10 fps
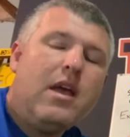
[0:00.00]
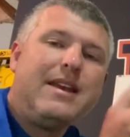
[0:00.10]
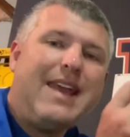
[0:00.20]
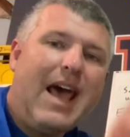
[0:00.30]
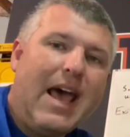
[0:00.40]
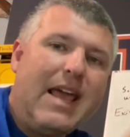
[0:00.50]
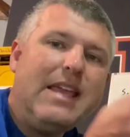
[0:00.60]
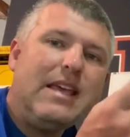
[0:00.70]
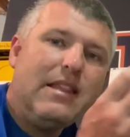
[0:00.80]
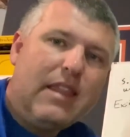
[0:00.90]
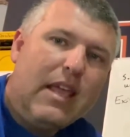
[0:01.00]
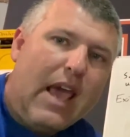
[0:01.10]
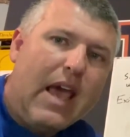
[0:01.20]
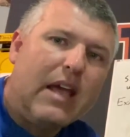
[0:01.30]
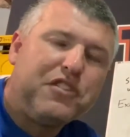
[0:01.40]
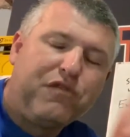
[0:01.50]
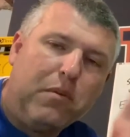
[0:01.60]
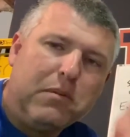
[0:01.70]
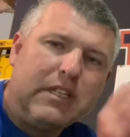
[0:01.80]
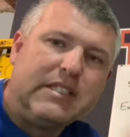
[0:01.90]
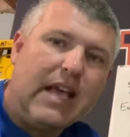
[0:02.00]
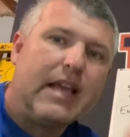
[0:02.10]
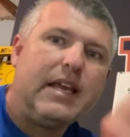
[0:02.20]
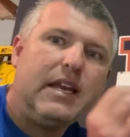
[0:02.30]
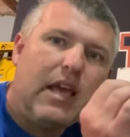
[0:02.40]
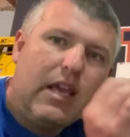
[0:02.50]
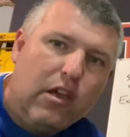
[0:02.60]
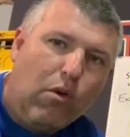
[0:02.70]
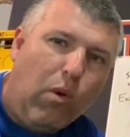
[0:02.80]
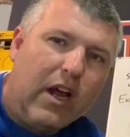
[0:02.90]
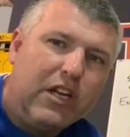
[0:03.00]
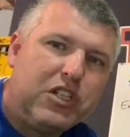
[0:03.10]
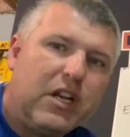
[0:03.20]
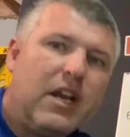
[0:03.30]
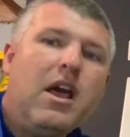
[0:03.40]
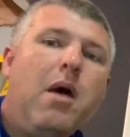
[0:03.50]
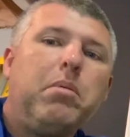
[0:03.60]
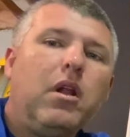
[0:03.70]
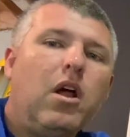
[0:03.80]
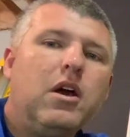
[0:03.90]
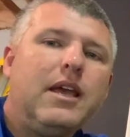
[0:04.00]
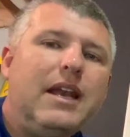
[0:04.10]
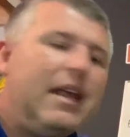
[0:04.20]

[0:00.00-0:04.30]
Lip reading: take the x from the second equation, plug it